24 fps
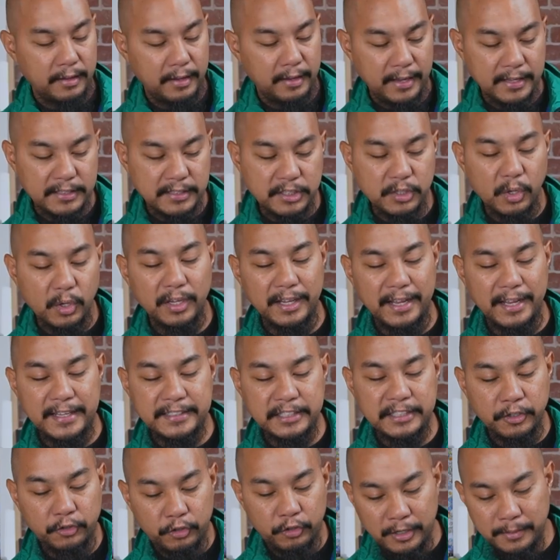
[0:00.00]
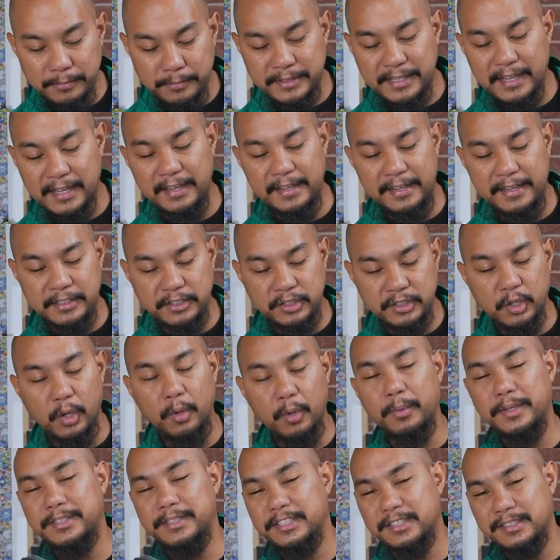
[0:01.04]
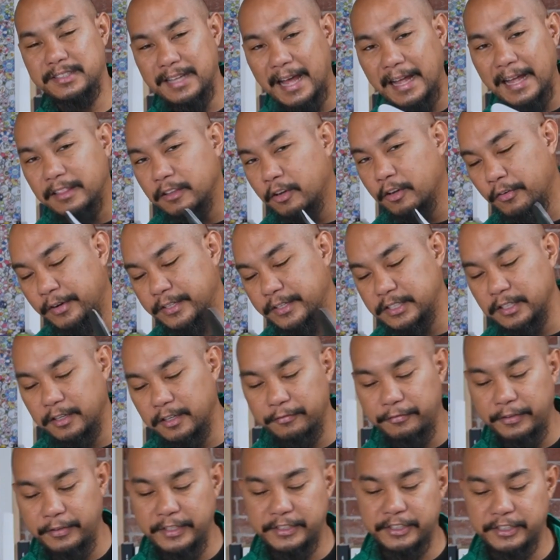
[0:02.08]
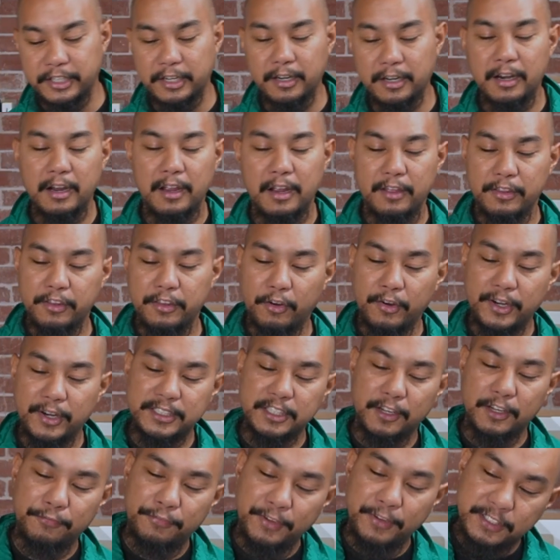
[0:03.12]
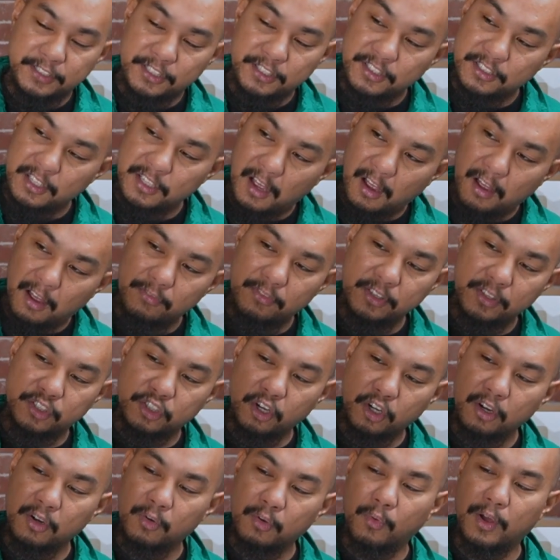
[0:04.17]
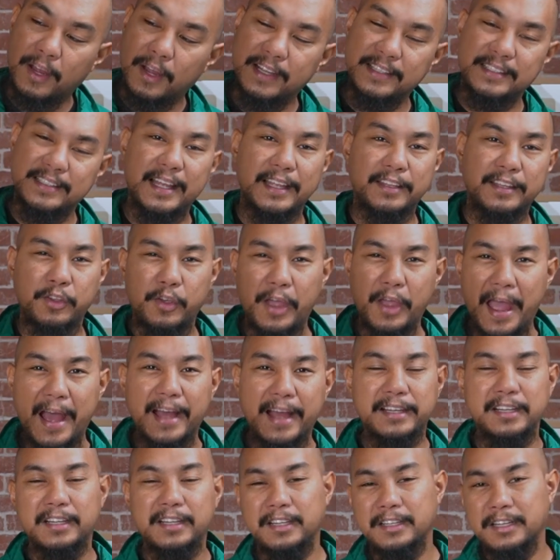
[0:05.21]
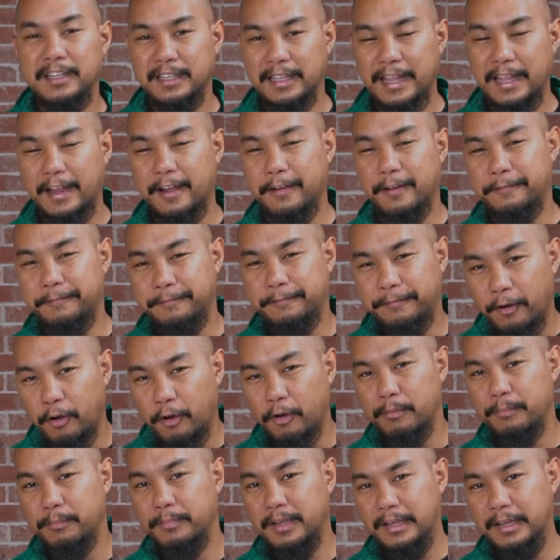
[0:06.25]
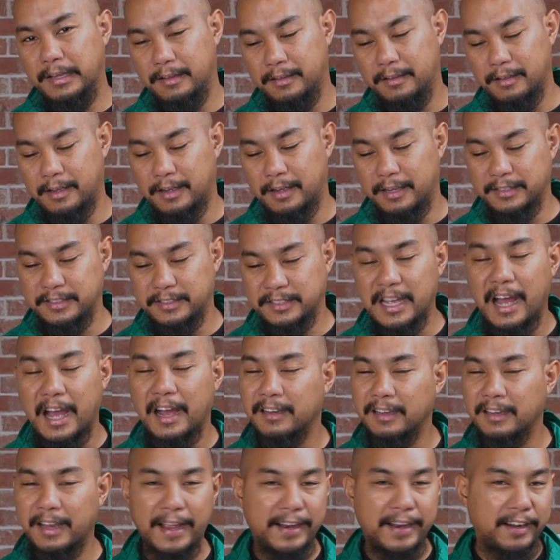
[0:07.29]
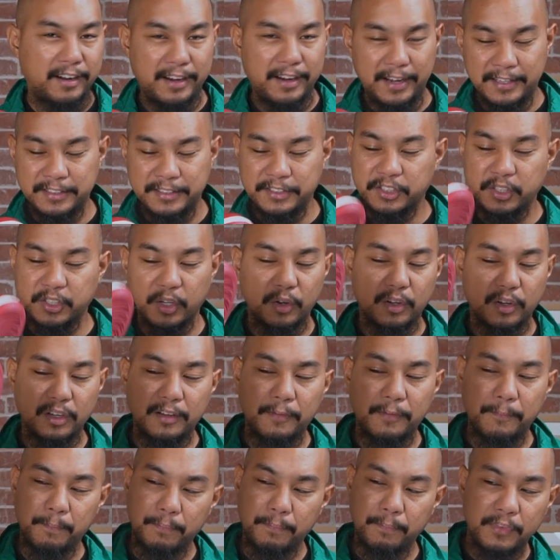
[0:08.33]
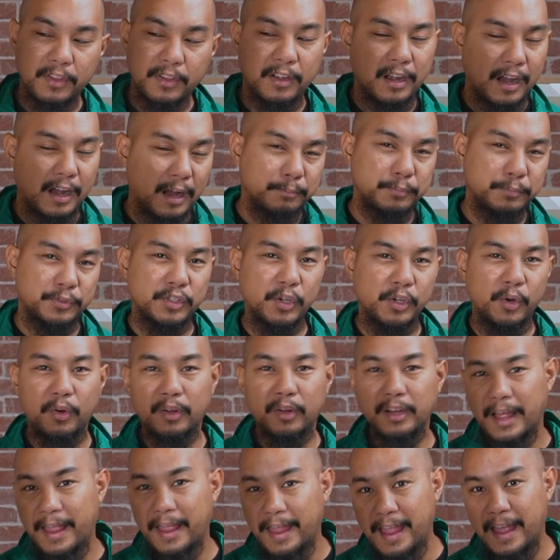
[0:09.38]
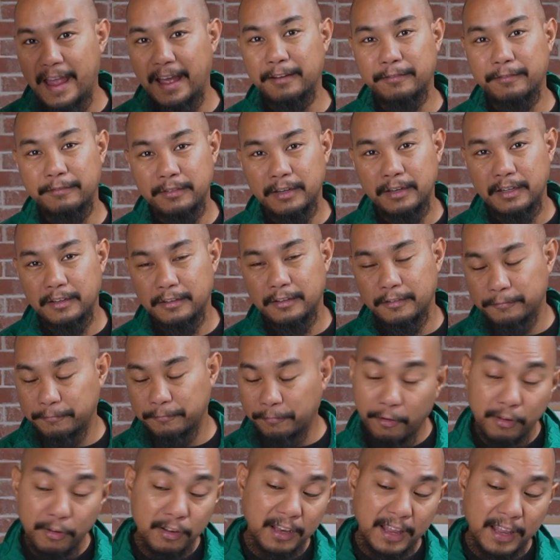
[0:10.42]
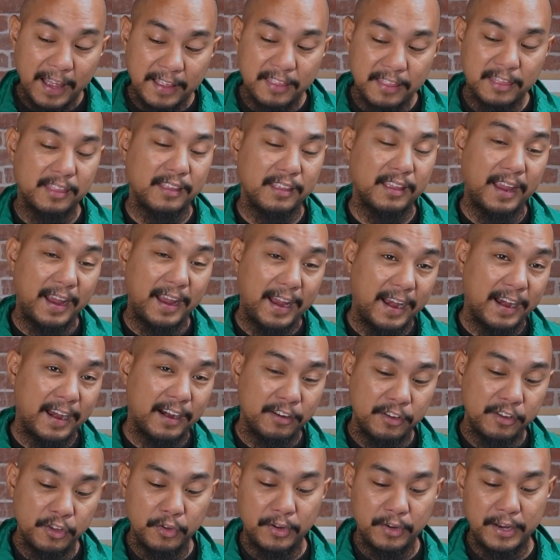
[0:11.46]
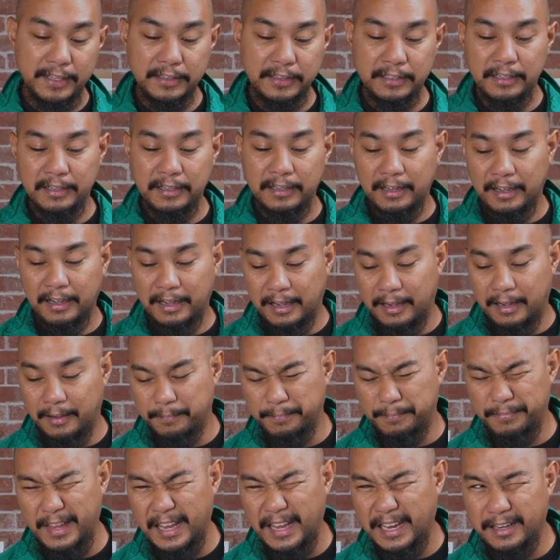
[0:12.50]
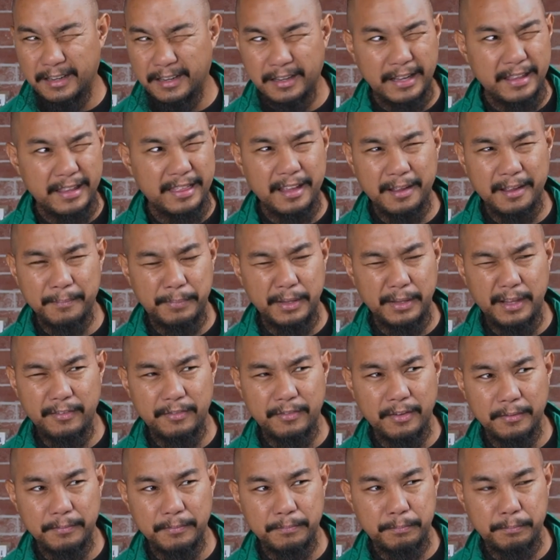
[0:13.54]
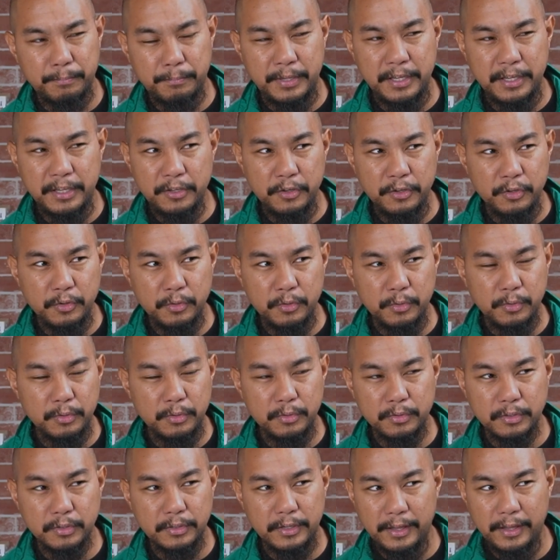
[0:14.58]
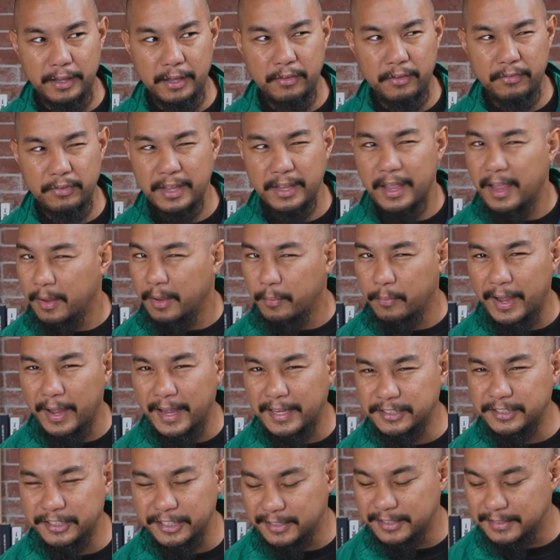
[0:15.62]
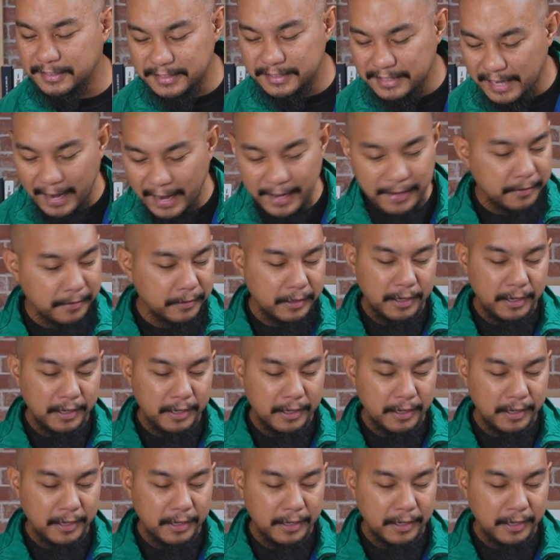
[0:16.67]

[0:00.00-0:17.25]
Insole is a Dream Cell insole, which is not an original feature. The original features of the Jordan 1 is that you had like a foam sock liner insole, cup sole, and full length air unit. And I believe a PU EVA wedge inside.